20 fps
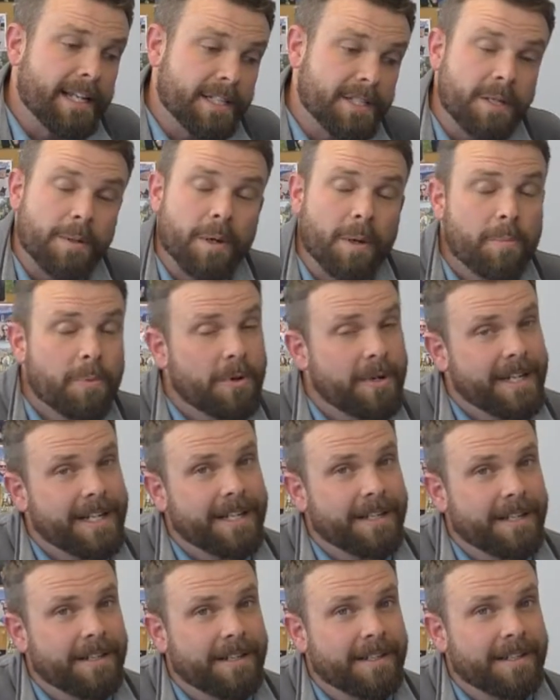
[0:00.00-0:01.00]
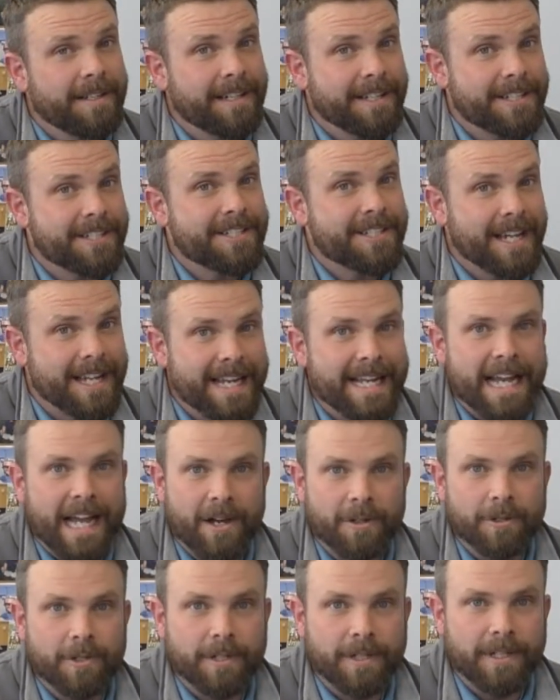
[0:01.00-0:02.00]
it's a pretty exciting
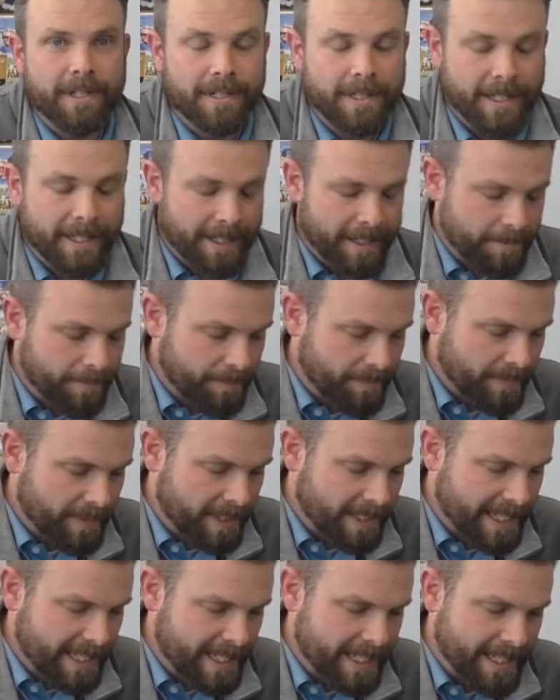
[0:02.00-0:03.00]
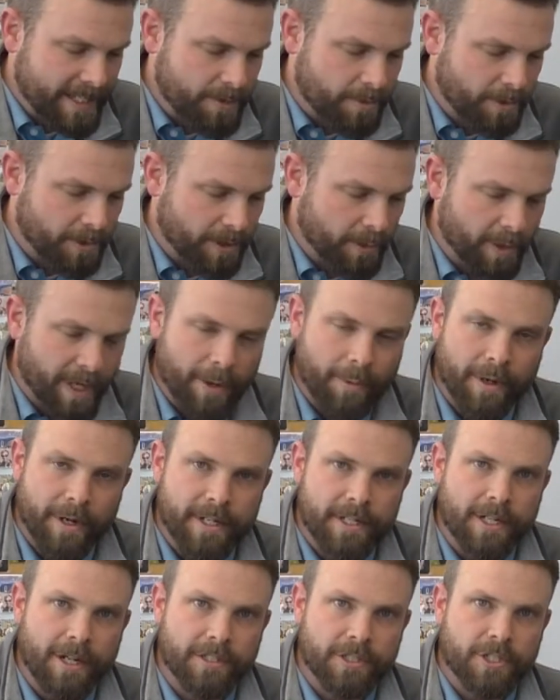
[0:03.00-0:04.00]
outlook. And that's really what I want
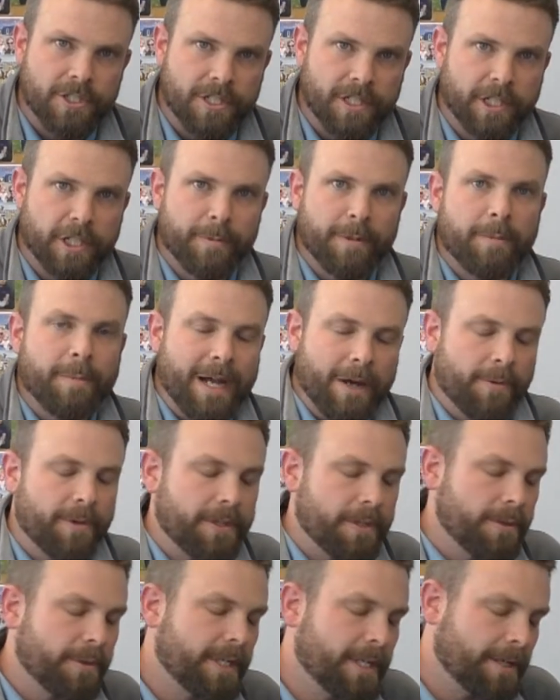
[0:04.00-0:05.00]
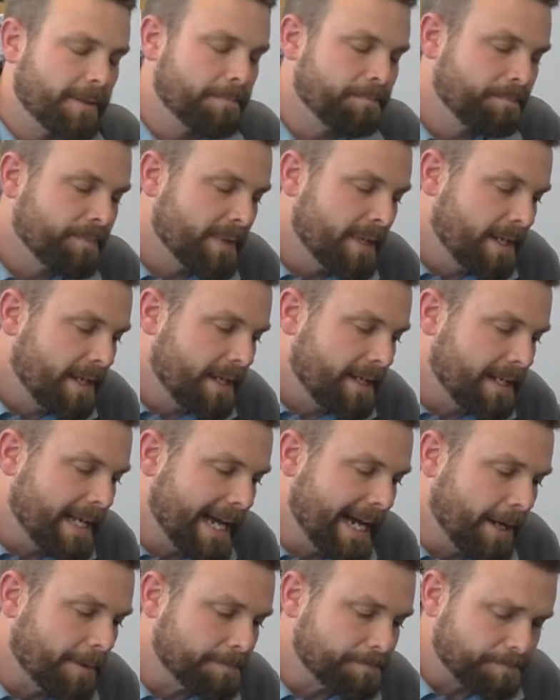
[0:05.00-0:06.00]
to talk just a little bit about with you here
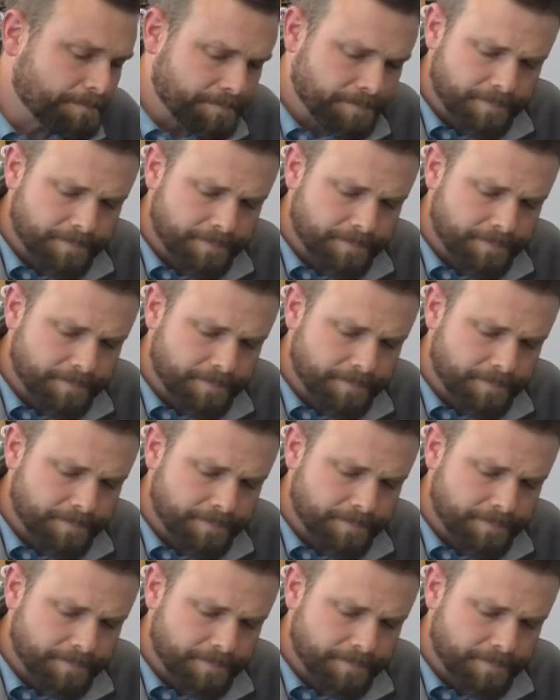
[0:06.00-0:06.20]
now.